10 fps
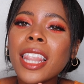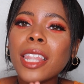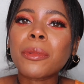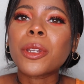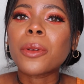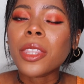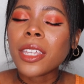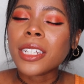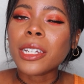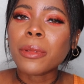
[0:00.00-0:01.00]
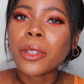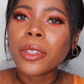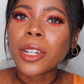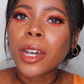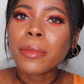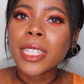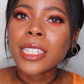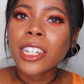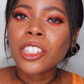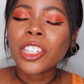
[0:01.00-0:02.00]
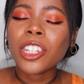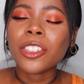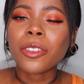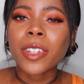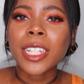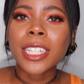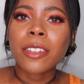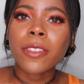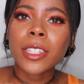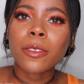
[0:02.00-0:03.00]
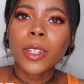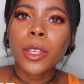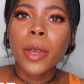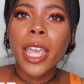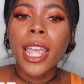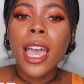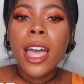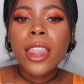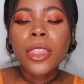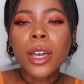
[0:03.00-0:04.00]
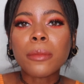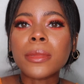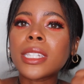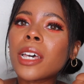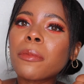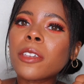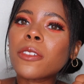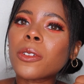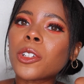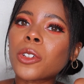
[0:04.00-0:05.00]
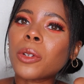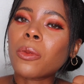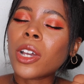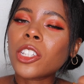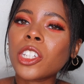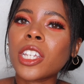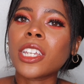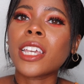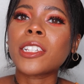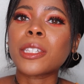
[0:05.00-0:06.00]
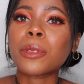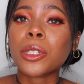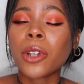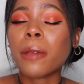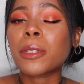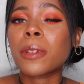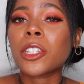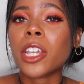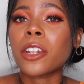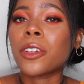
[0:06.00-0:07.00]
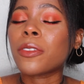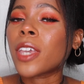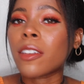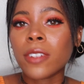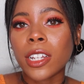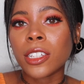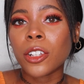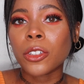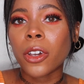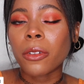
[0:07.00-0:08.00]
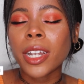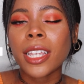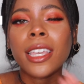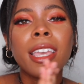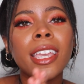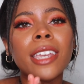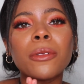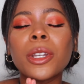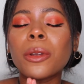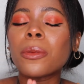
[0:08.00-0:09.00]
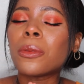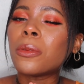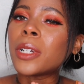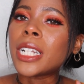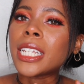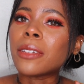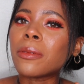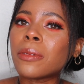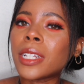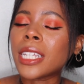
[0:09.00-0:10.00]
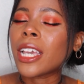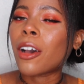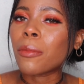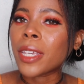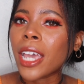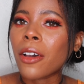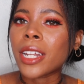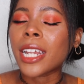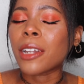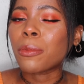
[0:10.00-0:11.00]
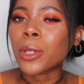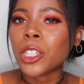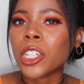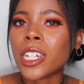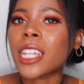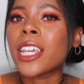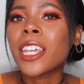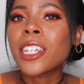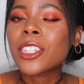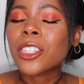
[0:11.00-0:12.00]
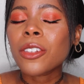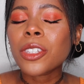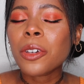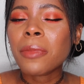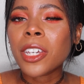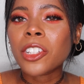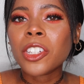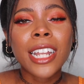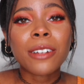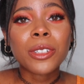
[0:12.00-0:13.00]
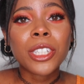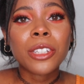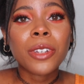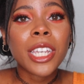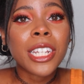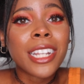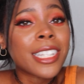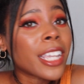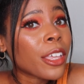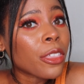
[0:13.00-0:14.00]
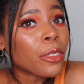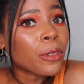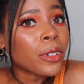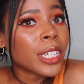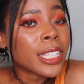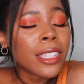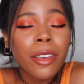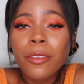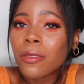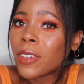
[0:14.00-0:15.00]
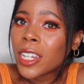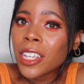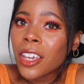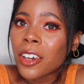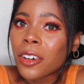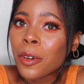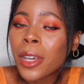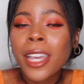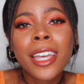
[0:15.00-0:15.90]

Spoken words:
Let me know what you think down below in the comments section. Don't forget to give this video a thumbs up if you enjoyed watching. Subscribe to my channel if you have not done so already. It would really help me out and I'd appreciate it so much. I will see you in day 3's video.